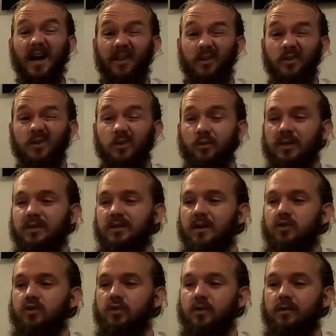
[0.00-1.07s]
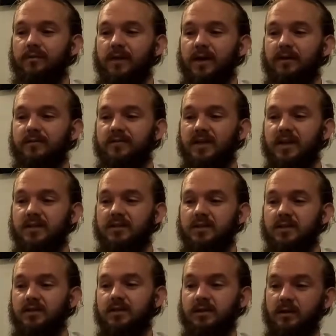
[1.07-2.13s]
and there is a wee touch of, uh, of
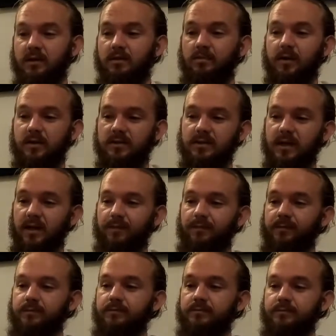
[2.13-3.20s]
zestiness there. But um,